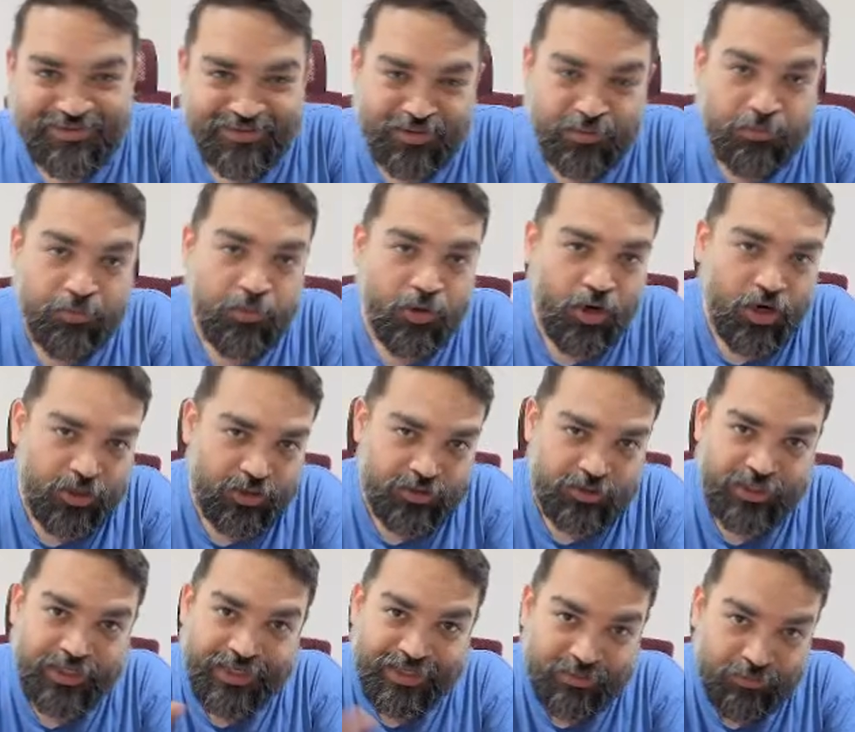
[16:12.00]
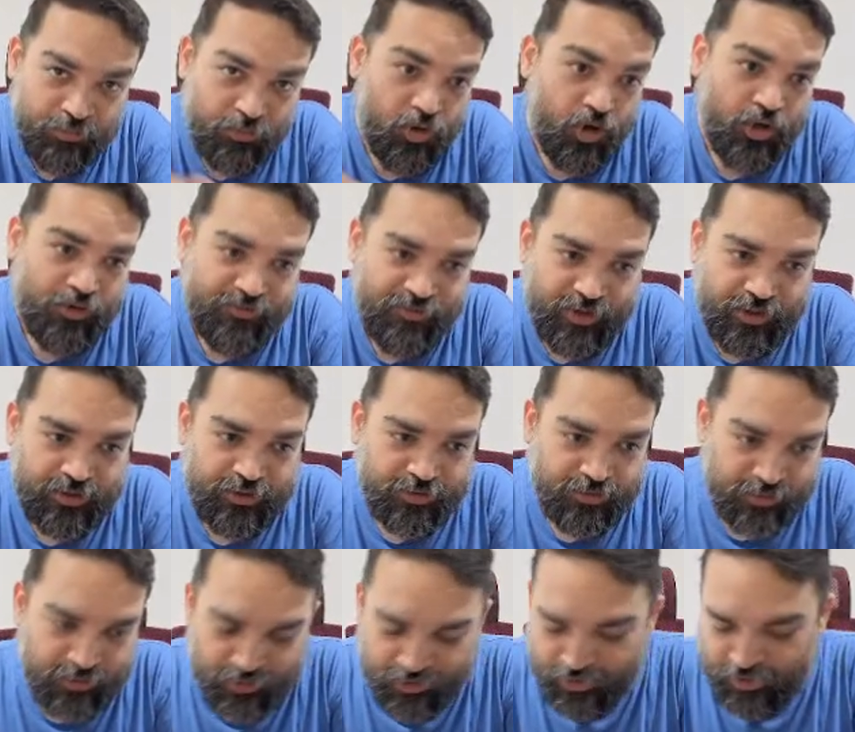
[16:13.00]
bot in Bot Father,
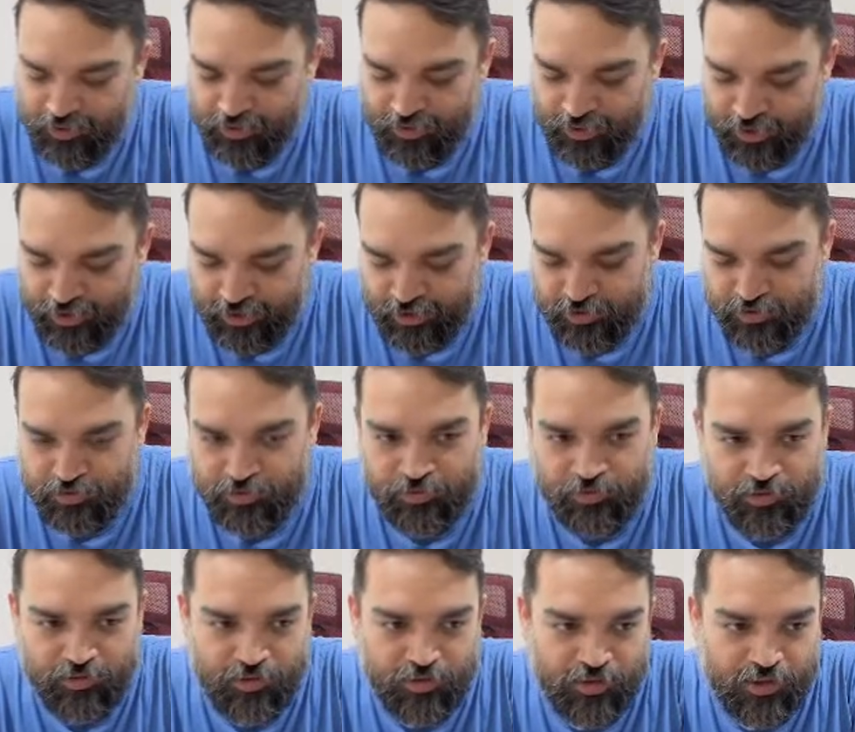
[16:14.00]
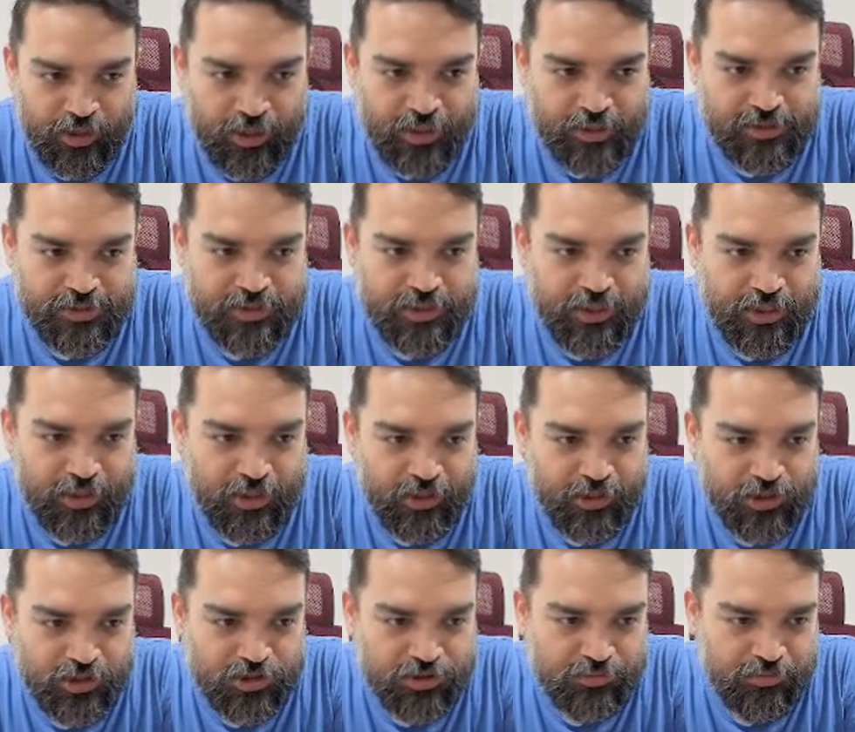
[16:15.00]
right? So I'll say Harish
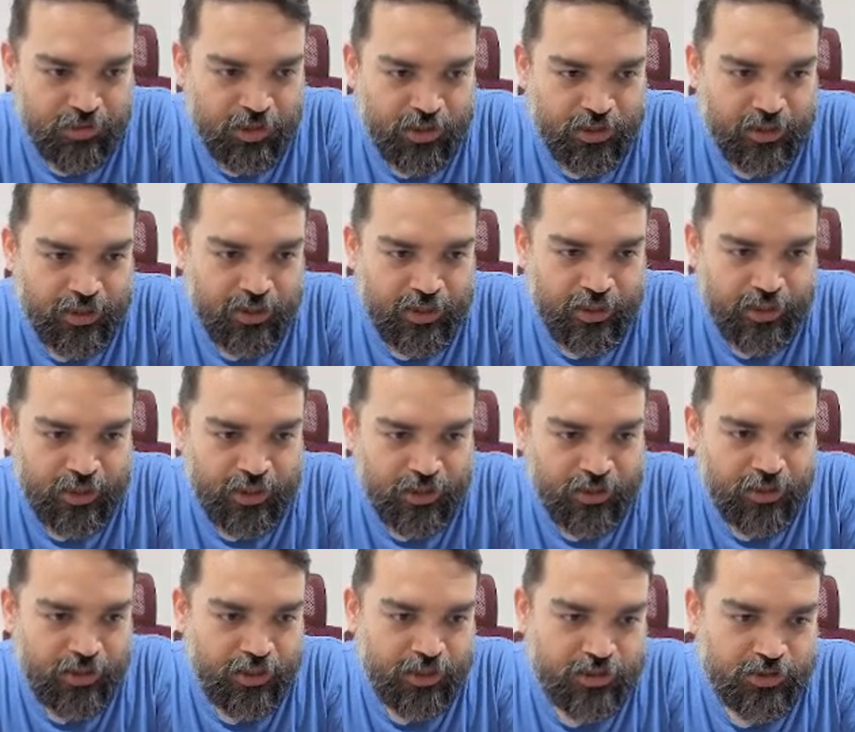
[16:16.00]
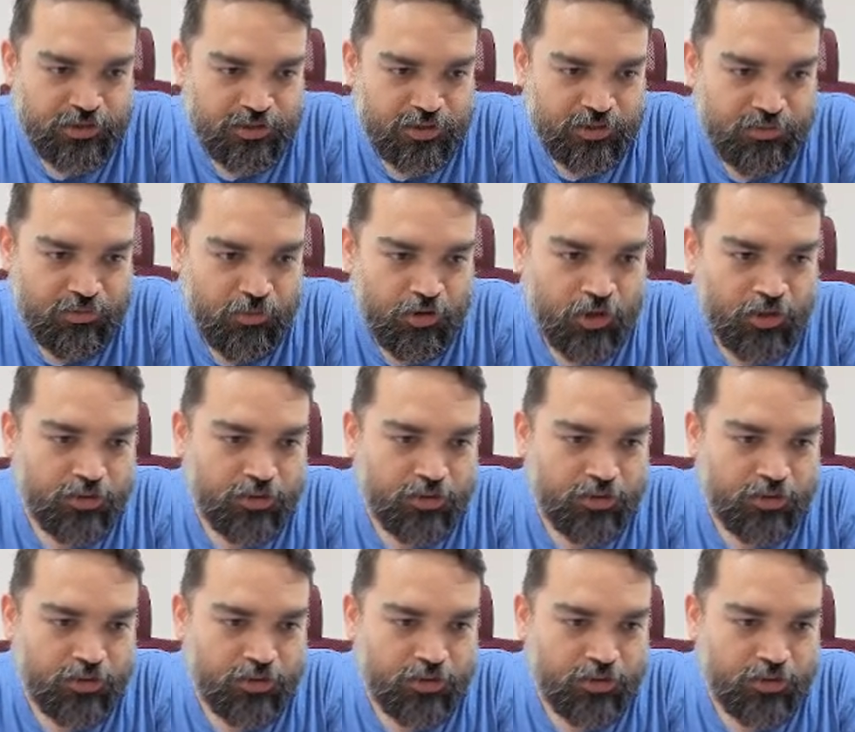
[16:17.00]
Marketing Agent Bot